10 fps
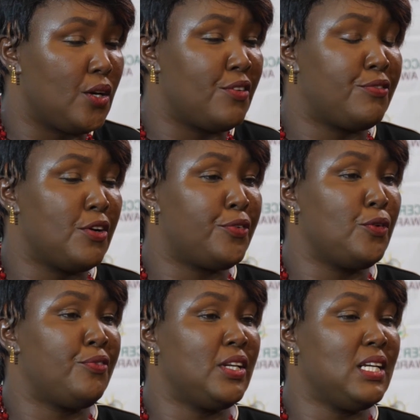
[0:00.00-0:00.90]
of uh,
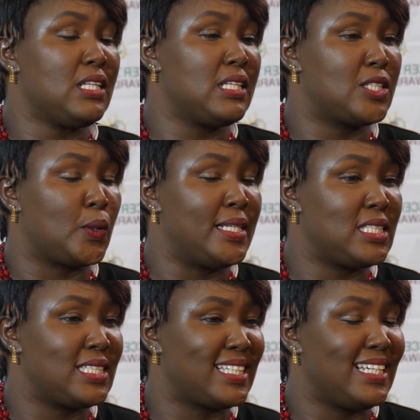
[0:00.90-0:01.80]
fulfilling the
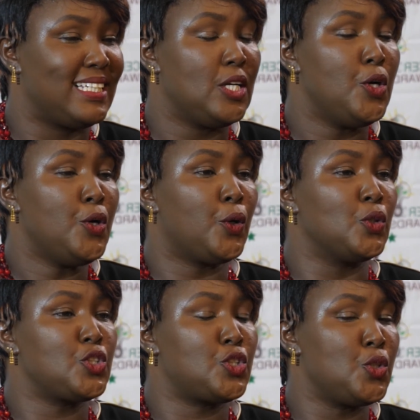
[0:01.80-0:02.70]
2010
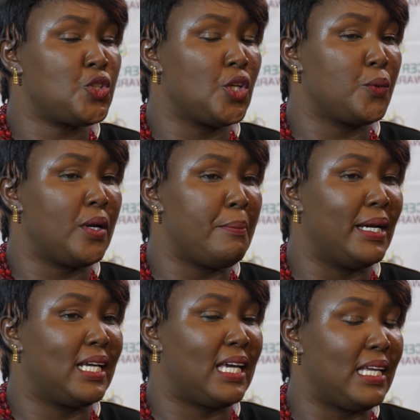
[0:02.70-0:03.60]
constitution,
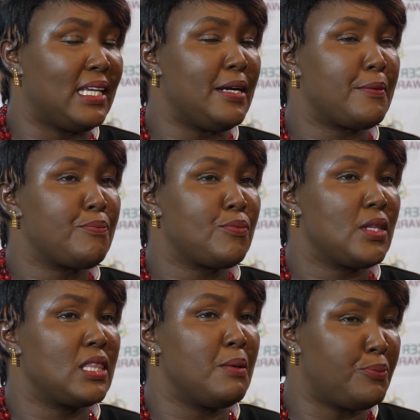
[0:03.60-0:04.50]
whereby Kenya,
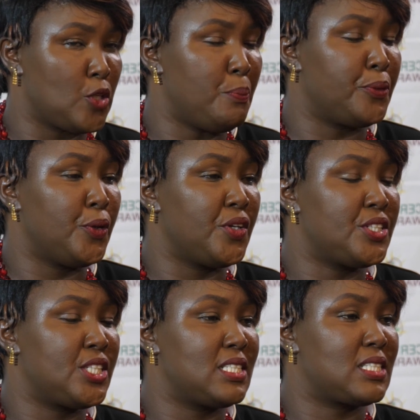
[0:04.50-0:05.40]
the top
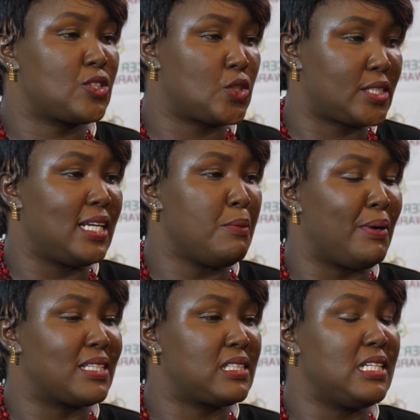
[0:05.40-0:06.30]
priority
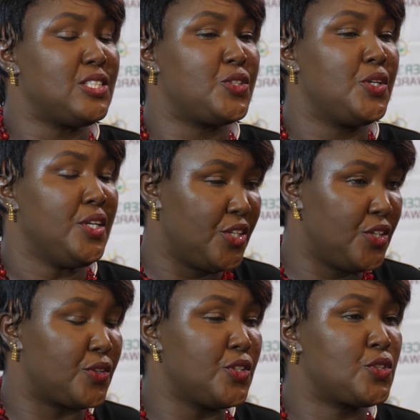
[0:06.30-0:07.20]
10%
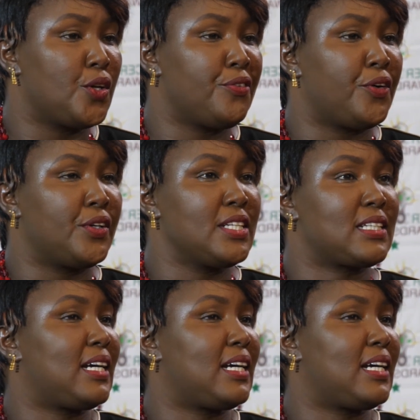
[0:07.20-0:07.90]
increase on forest